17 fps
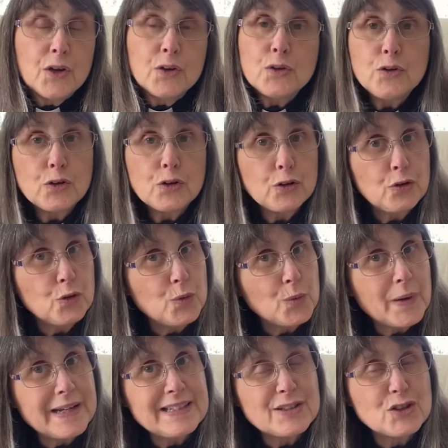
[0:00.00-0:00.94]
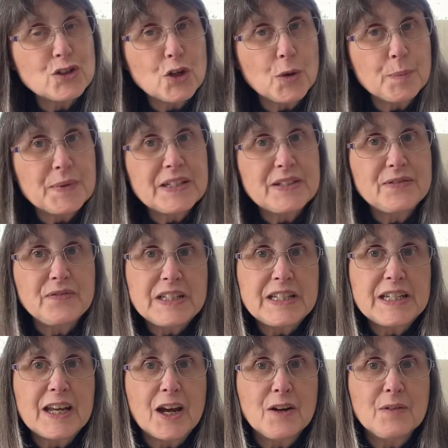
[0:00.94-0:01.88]
You can always stop this
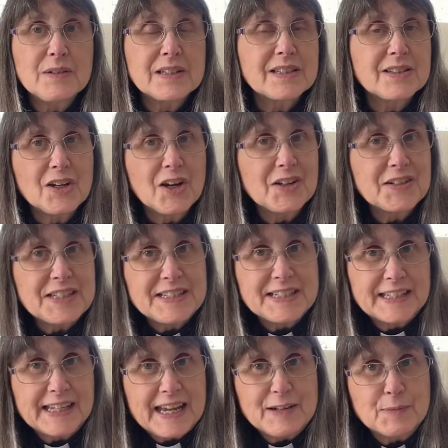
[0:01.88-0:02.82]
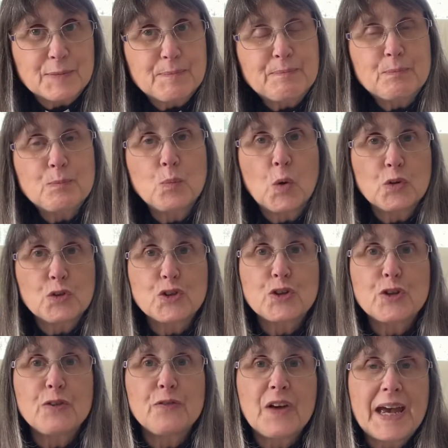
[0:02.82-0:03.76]
video and start it again once
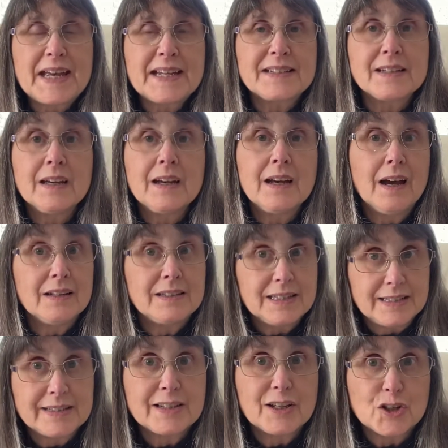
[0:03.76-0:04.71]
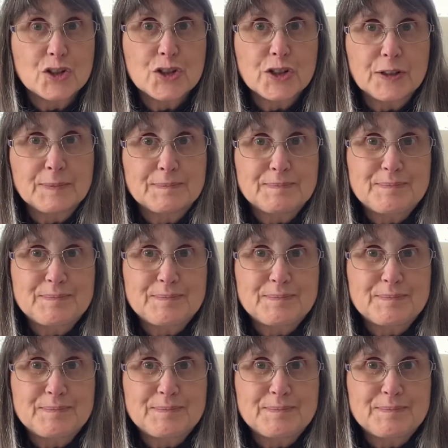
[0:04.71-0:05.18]
you've had a discussion.